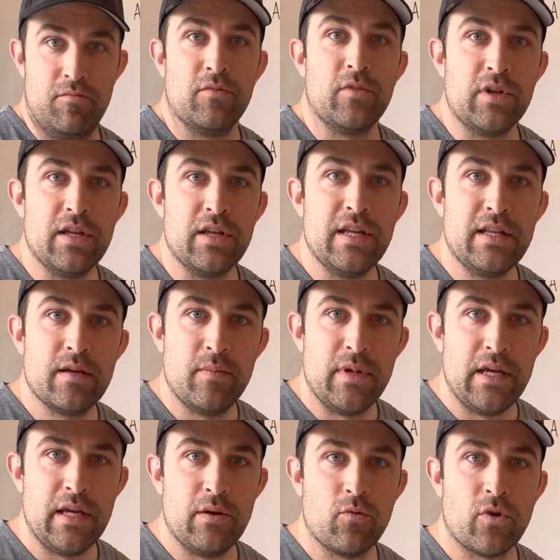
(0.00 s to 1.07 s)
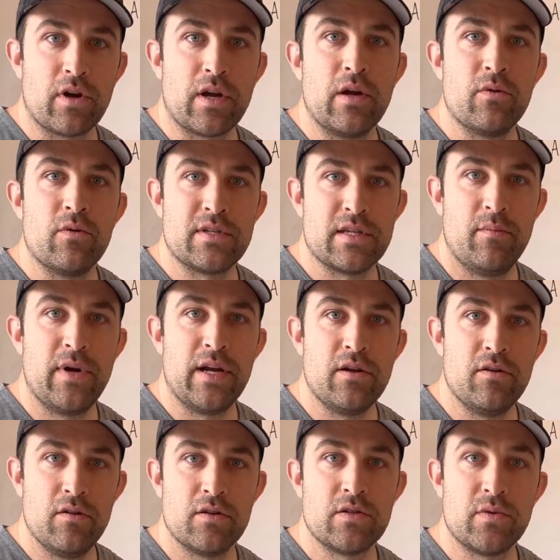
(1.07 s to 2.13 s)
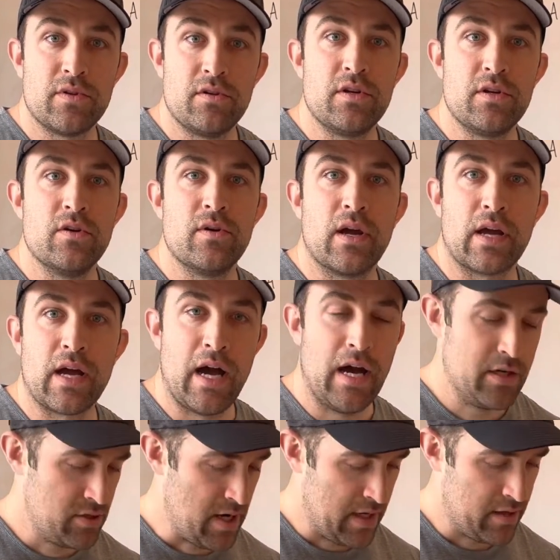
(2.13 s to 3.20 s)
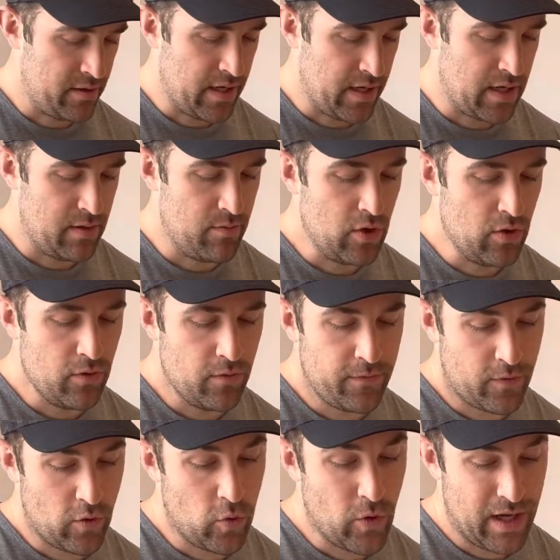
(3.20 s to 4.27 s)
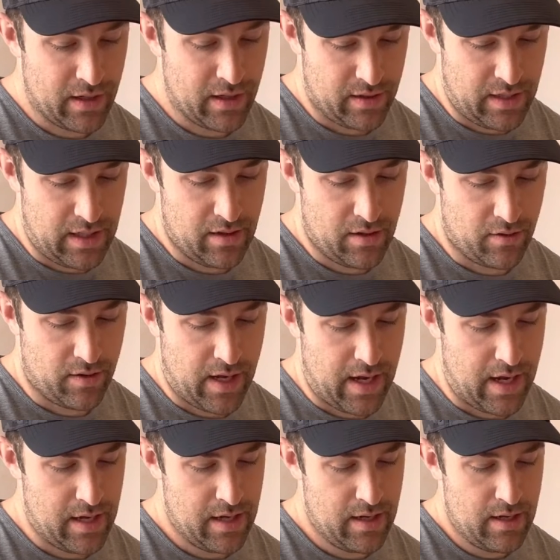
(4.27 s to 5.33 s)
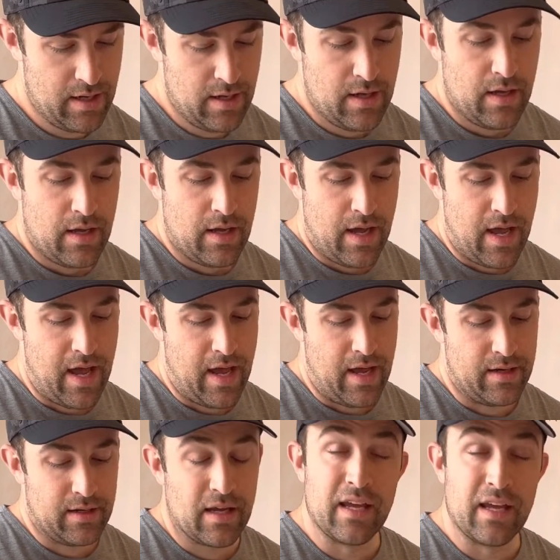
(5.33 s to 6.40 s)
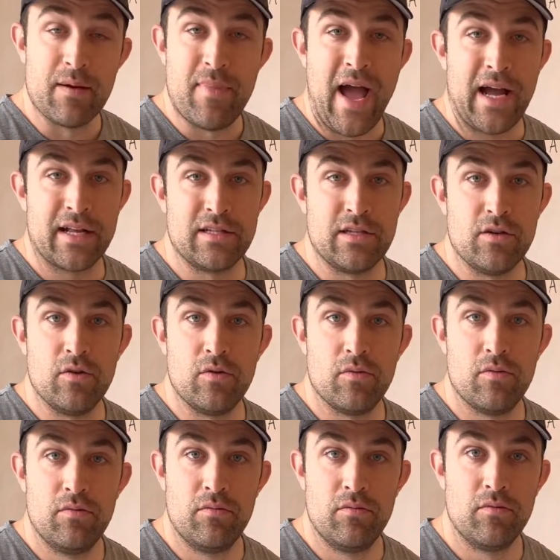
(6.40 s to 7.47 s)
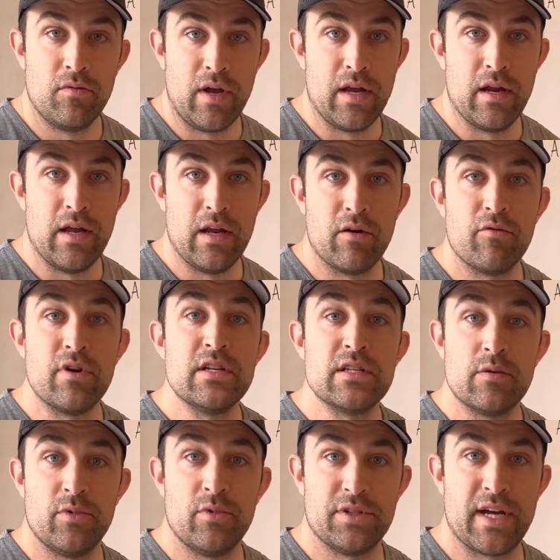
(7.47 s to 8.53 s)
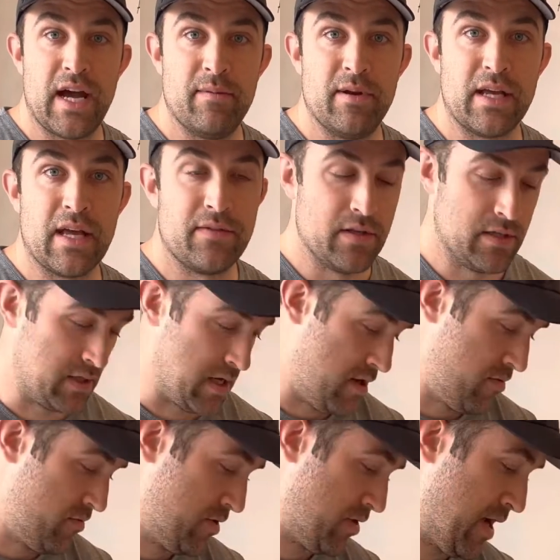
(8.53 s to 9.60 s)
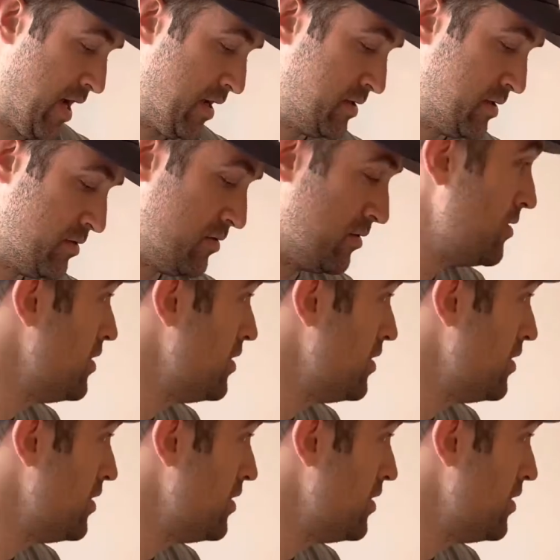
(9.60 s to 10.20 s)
You need to be working with somebody who knows what they're doing, a contractor that can move quickly, okay? And can get back to you in a reasonable time to get this going, okay? So